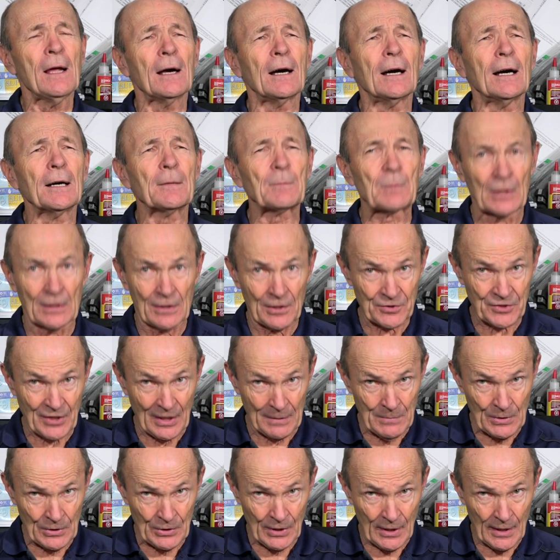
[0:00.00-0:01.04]
Uh, but in the
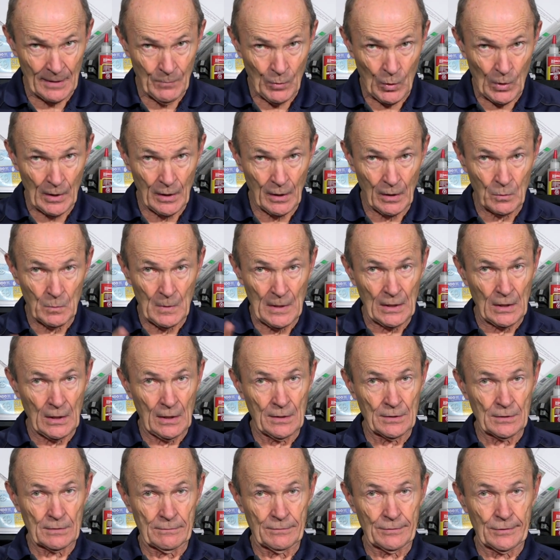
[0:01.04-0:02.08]
summertime, boy, on
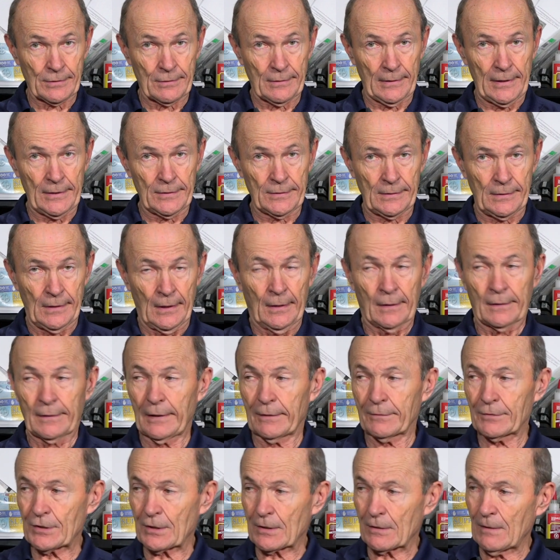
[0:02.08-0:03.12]
weekends it was crazy.
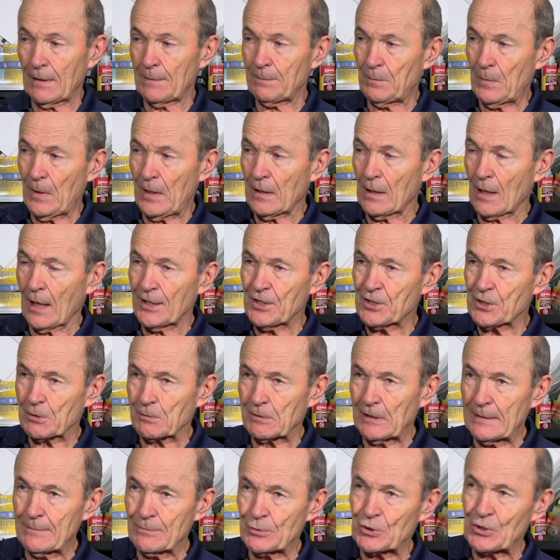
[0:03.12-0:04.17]
There was a great big ice
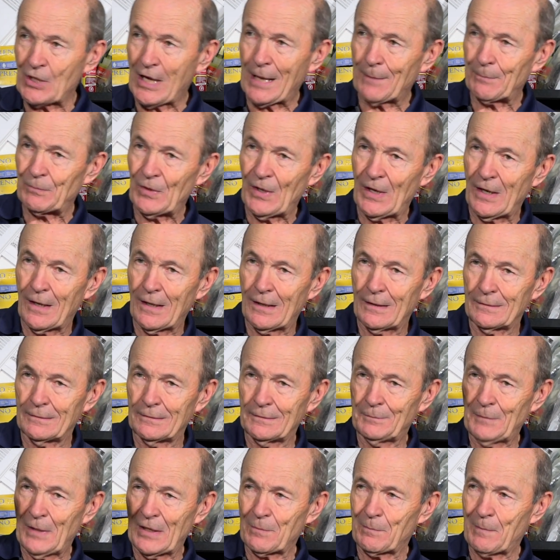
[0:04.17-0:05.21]
cream shop there.
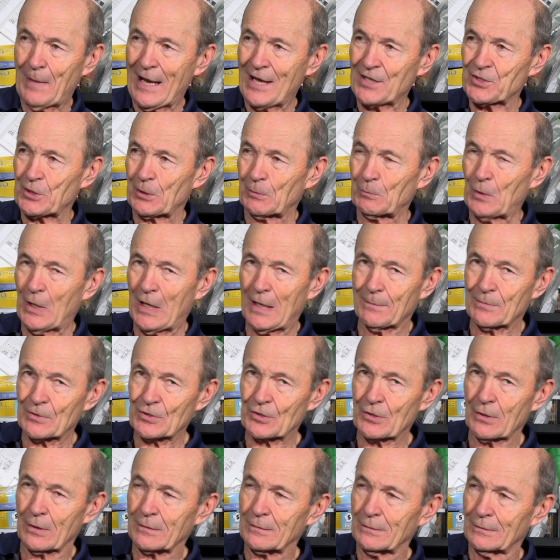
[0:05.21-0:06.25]
It made Baskin
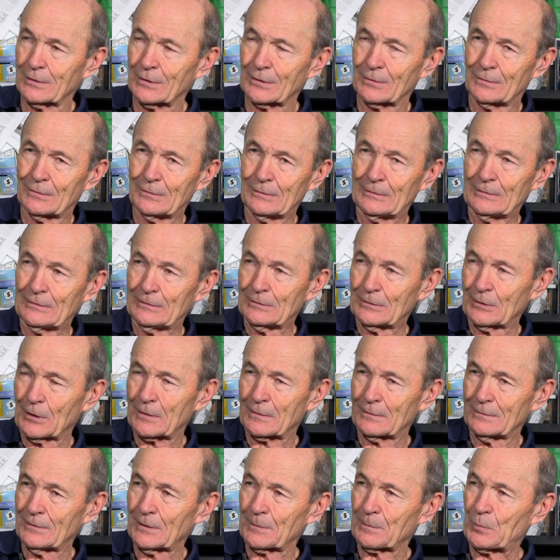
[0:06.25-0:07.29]
Robbins look look uh,
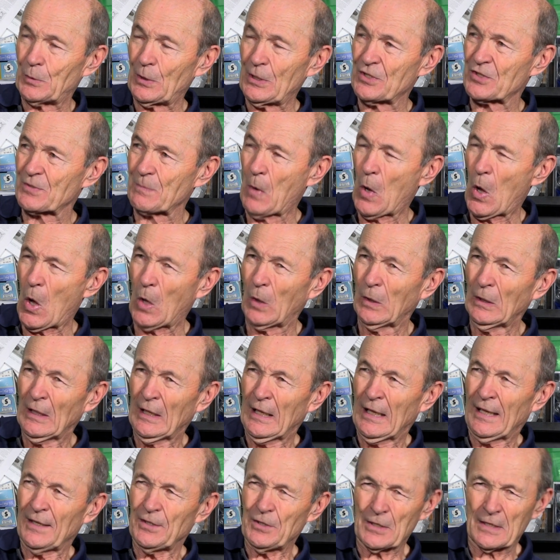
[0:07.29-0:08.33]
look, look pretty small.
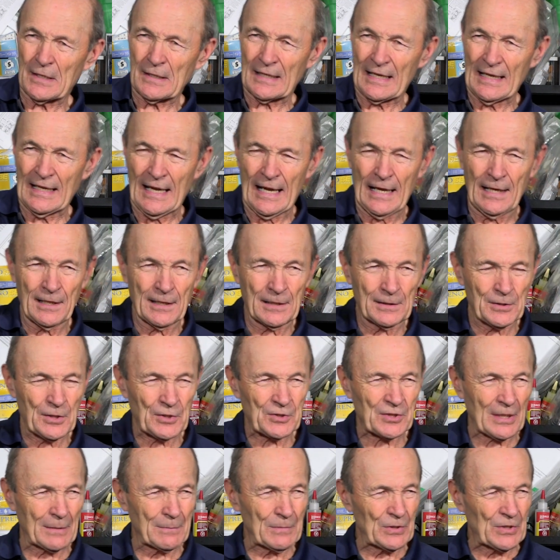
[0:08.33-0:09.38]
You could get anything in the
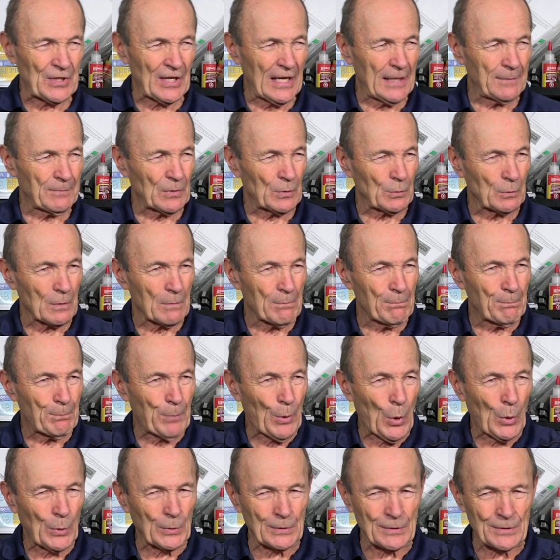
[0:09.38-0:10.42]
summertime, and there were
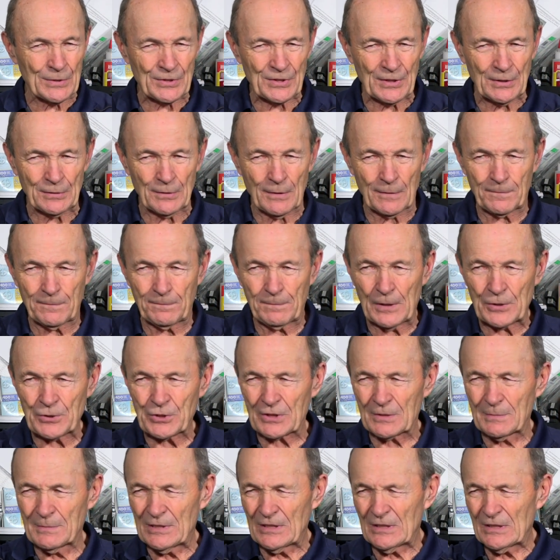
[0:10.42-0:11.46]
boaters and there were
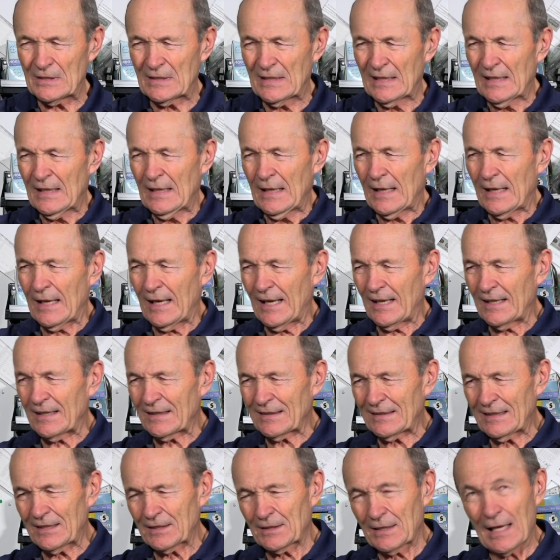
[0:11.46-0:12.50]
fishermen, and and
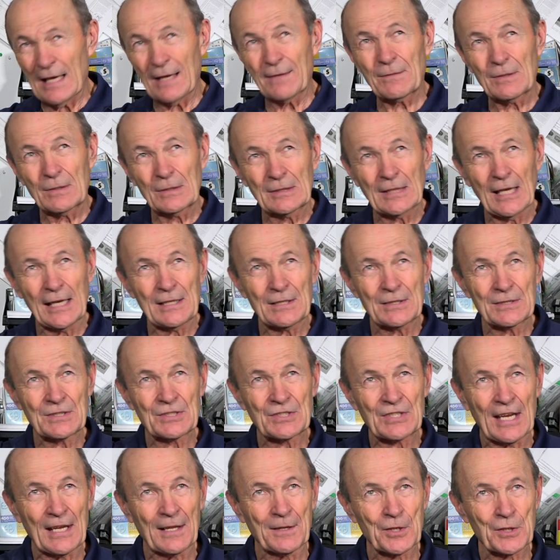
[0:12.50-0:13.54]
they didn't have kite
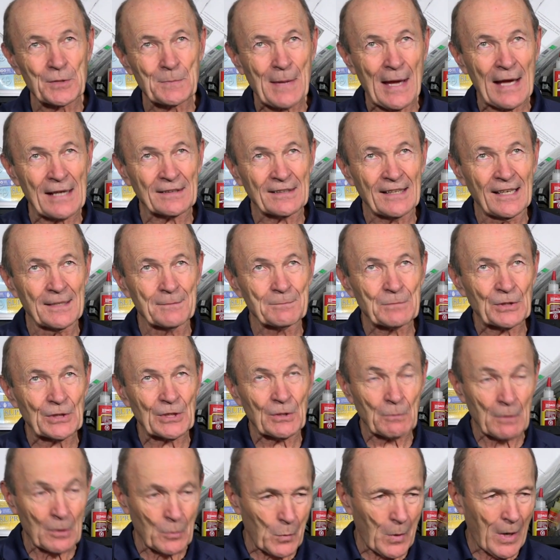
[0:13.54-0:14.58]
sailors back then, but
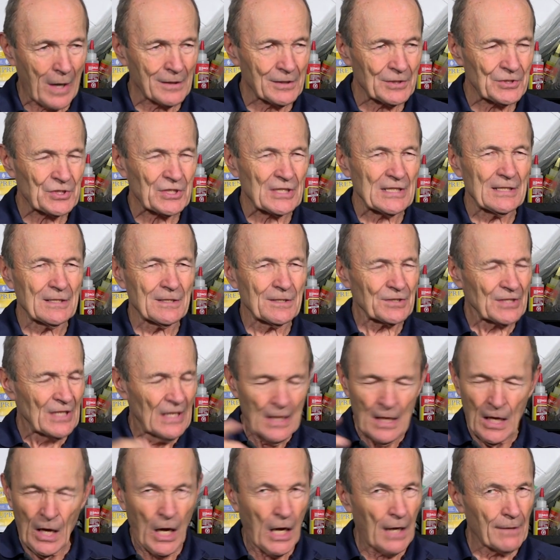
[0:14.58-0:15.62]
there were water skiers.
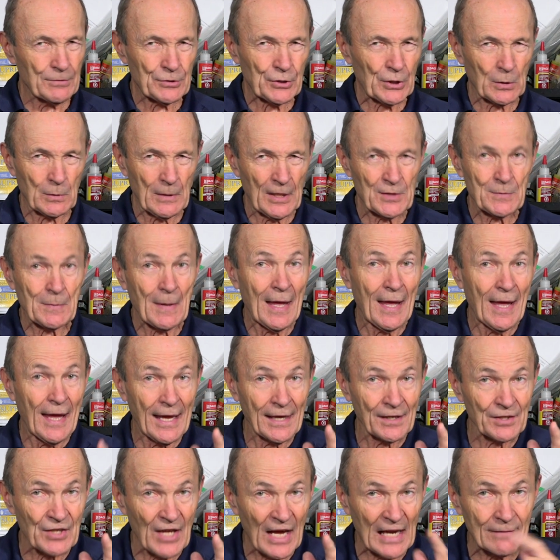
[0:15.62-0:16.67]
Oh, it was a great spot.
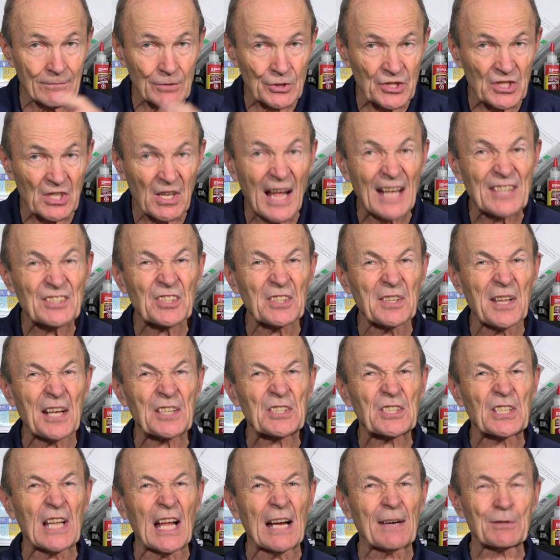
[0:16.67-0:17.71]
and divers, lots and
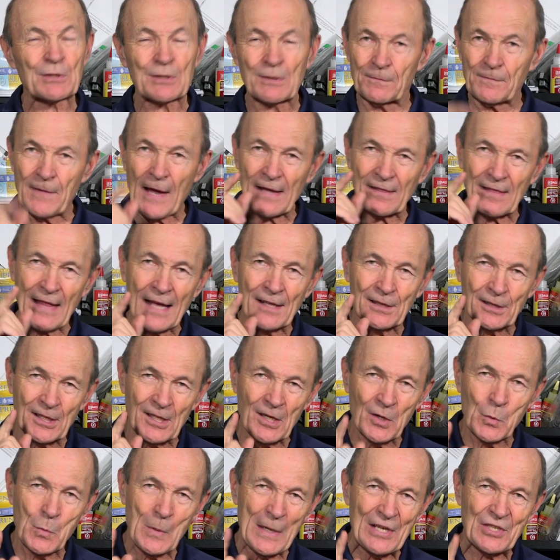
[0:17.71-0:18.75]
lots of divers. In fact, that
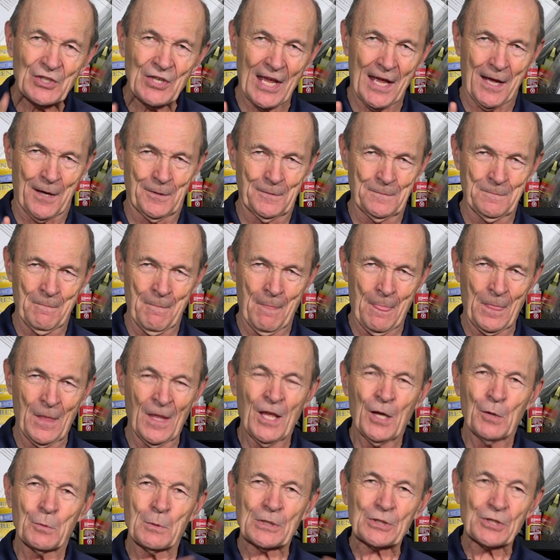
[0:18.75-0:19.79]
little wee town,
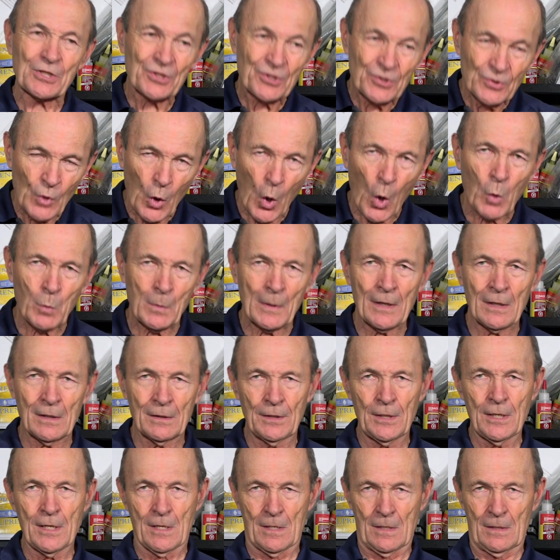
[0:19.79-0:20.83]
which is nowhere
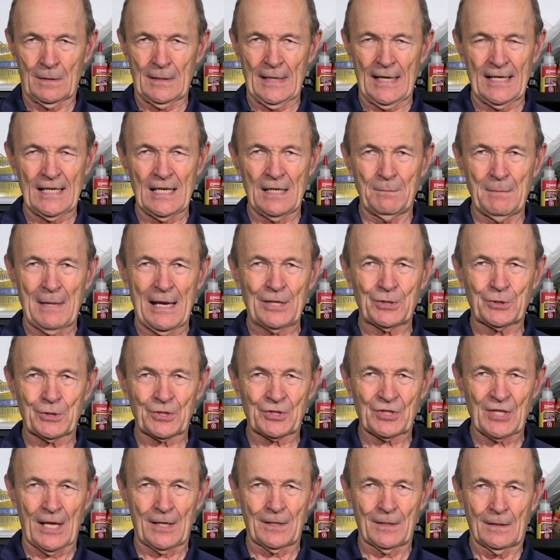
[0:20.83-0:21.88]
near any major
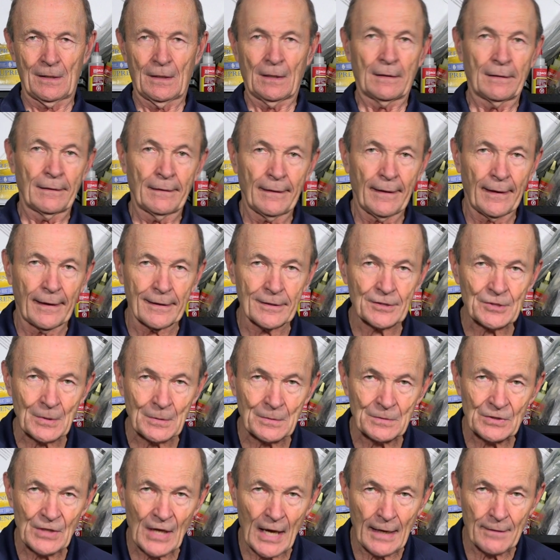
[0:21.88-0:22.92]
center, at its
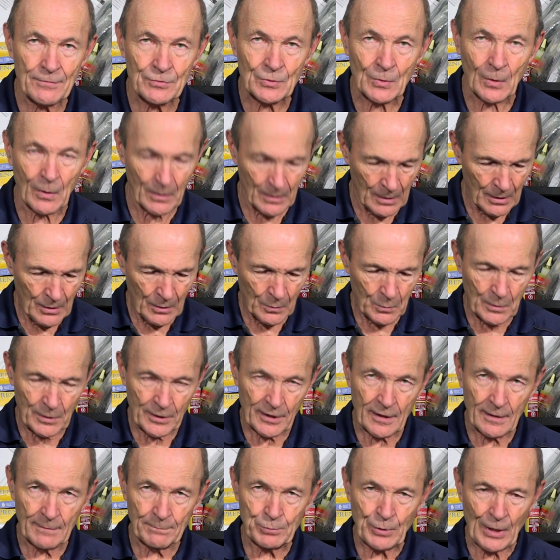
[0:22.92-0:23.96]
own dive store with
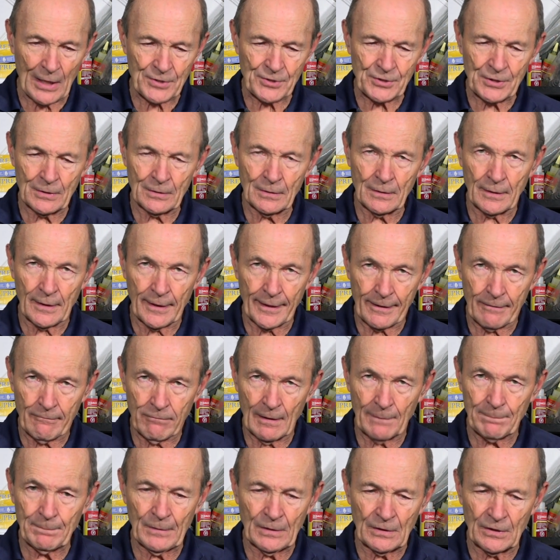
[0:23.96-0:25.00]
a compressor and
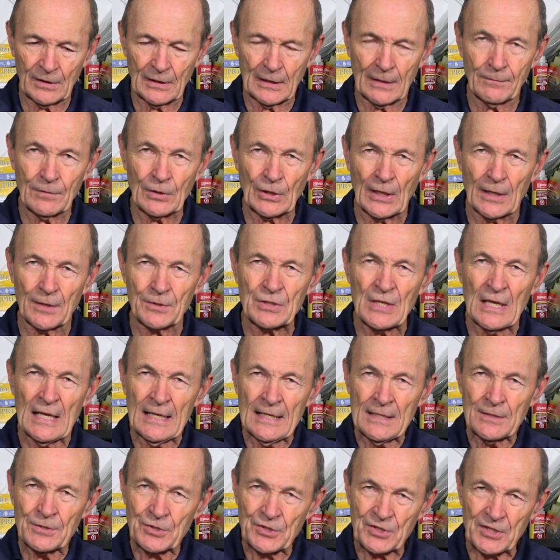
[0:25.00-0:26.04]
equipment and everything else,
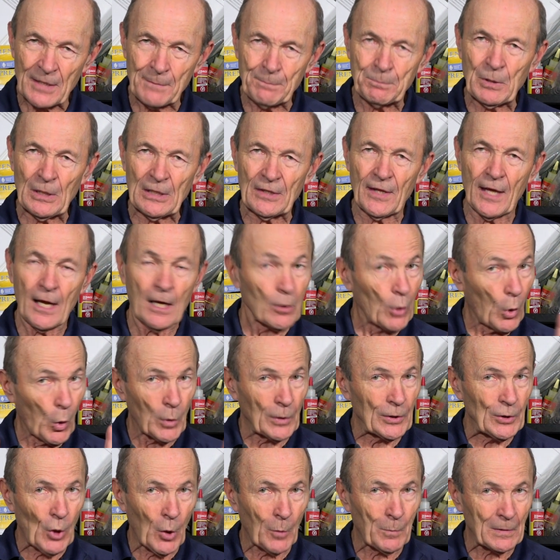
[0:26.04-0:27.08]
simply there,
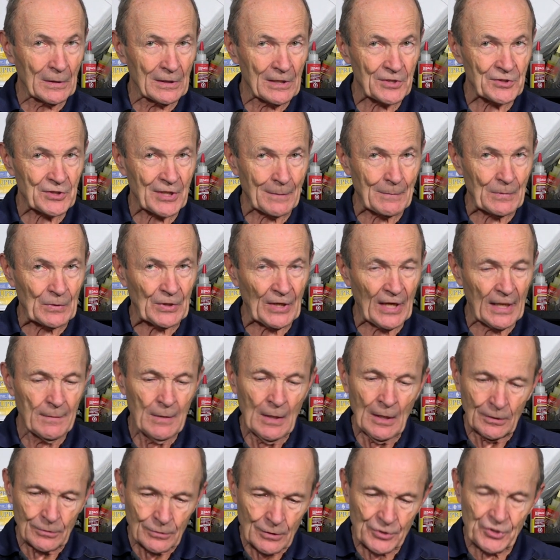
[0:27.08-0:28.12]
only open in the summertime
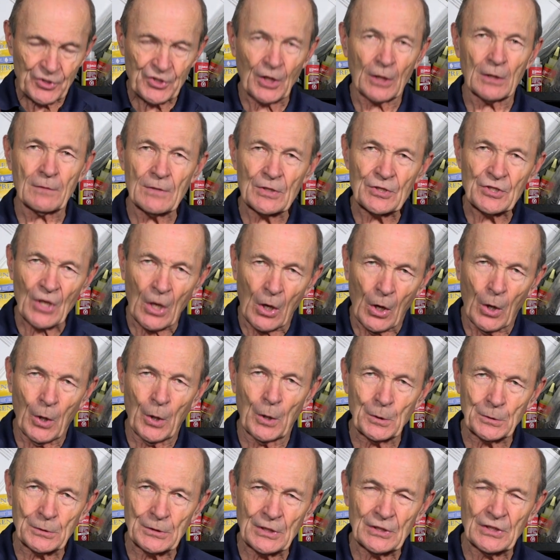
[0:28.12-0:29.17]
to service
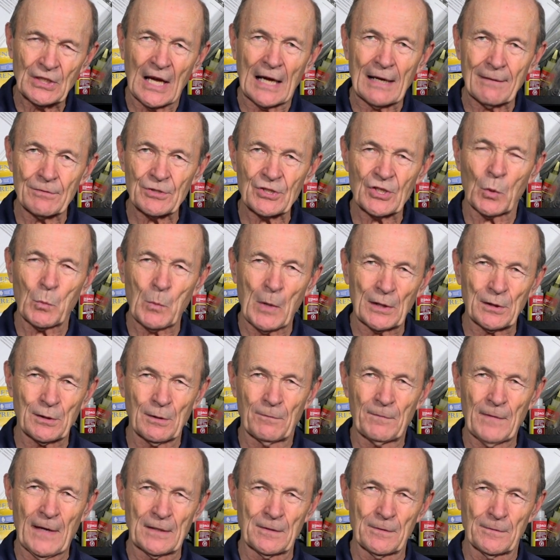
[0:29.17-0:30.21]
all the divers that went
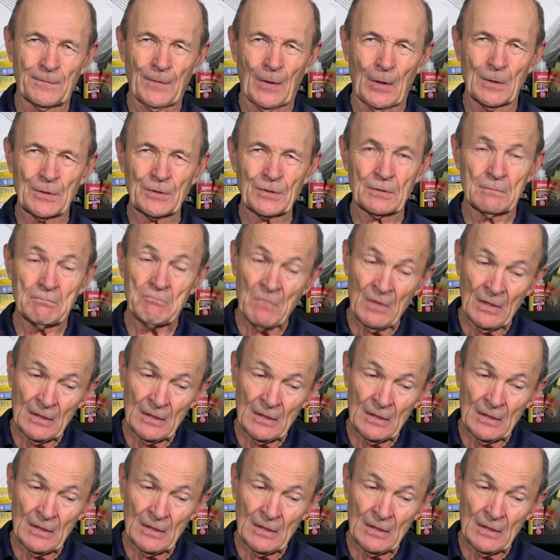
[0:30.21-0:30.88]
to Fenelon Falls.